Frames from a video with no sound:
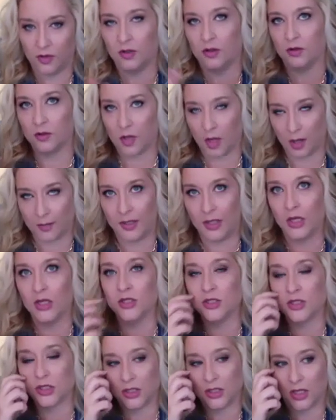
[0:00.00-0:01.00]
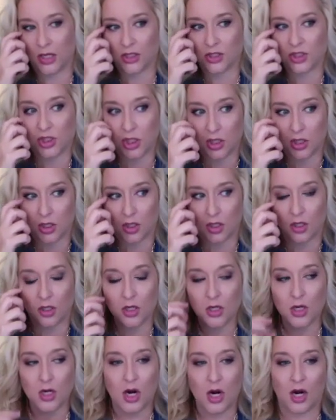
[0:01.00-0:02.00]
coming into the next year,
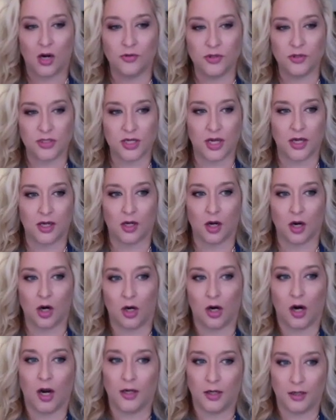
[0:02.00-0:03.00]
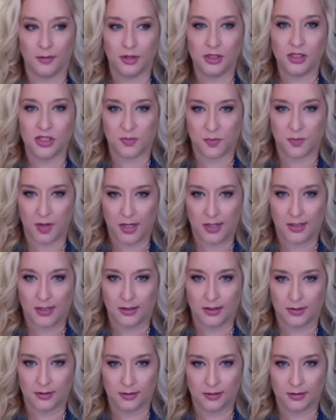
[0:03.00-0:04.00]
I mm. was like, all right, I'm going to speak.
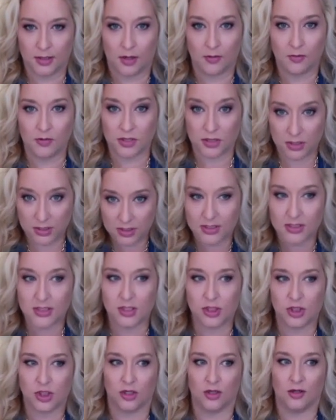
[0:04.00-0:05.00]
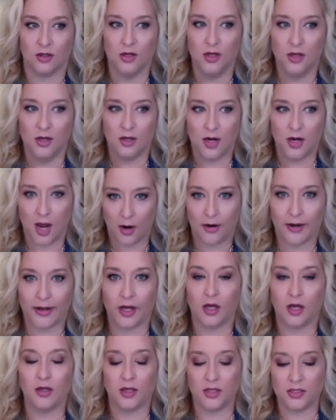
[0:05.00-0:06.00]
That was the decision. Mm-hmm. Now I mm-hmm.
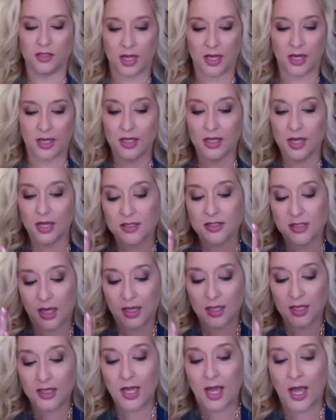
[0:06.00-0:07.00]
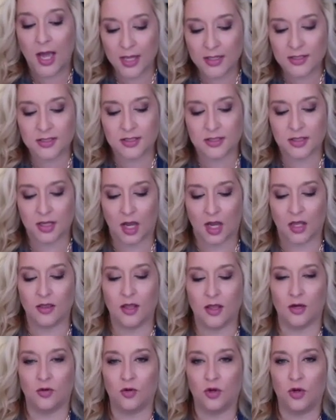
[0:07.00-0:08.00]
got it's like say yes and
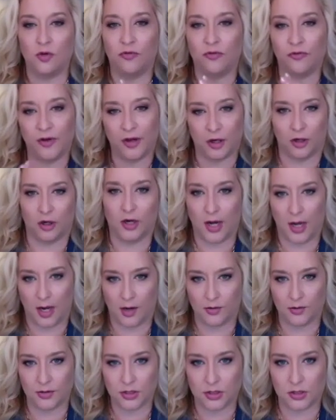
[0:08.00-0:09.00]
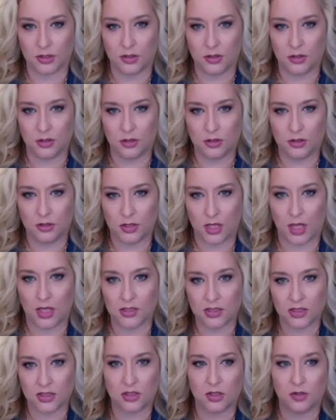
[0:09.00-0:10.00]
then you figure it out. Mm-hmm.
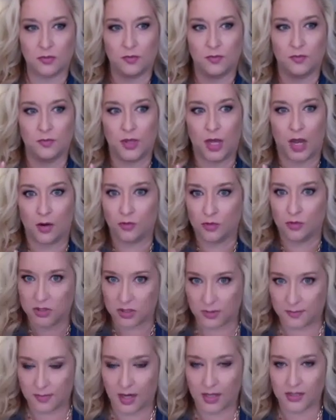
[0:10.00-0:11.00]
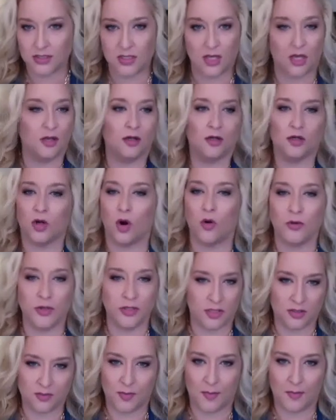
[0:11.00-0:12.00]
That's the that was the mindset and it always
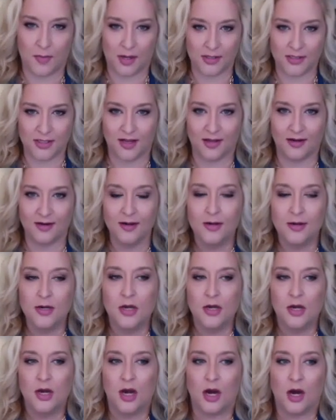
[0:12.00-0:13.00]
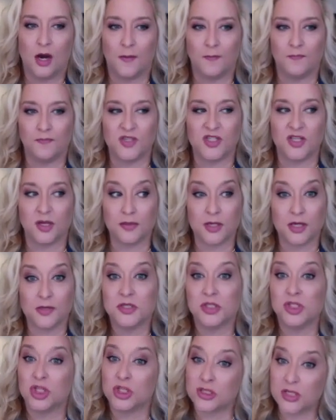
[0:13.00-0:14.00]
is my mindset. Mm-hmm. Um, sometimes
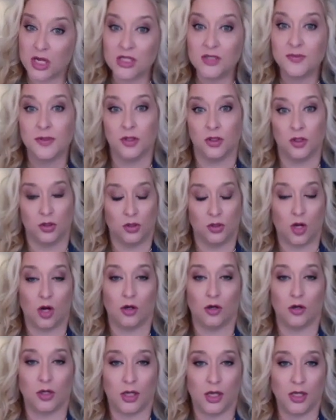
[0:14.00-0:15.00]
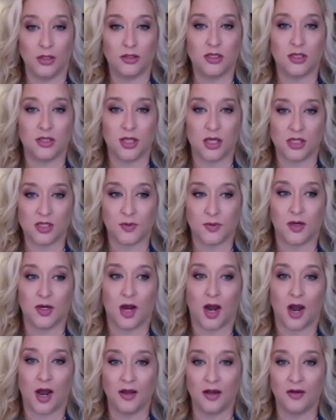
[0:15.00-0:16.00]
it just takes me a little longer to get to things, but
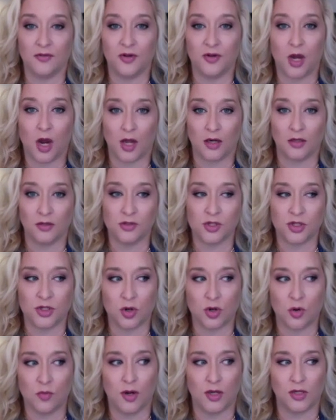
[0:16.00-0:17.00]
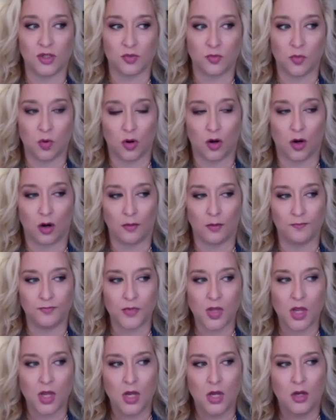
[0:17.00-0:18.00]
I have gotten so much more
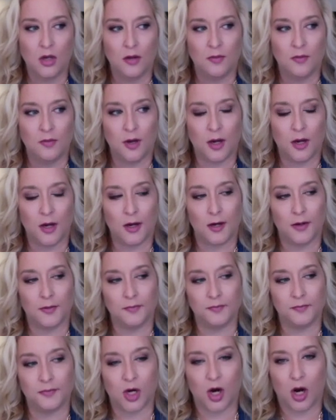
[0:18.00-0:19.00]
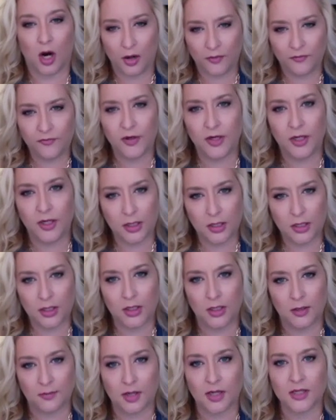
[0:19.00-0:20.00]
um, confident
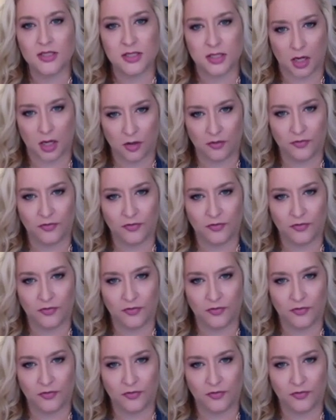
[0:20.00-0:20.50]
in myself,